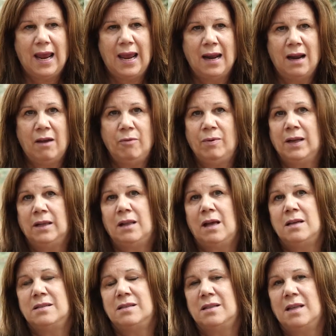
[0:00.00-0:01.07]
and I
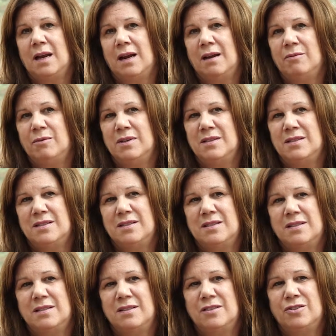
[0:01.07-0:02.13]
realized that I was
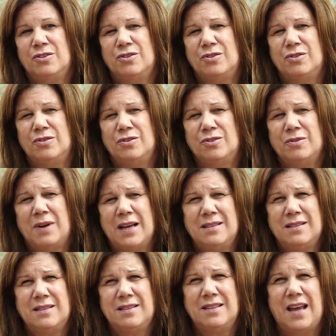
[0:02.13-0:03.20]

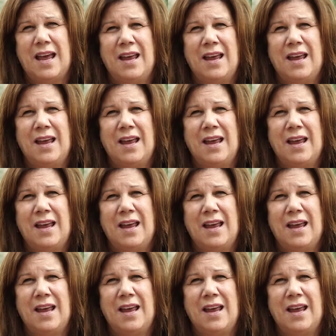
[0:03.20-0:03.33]
stressed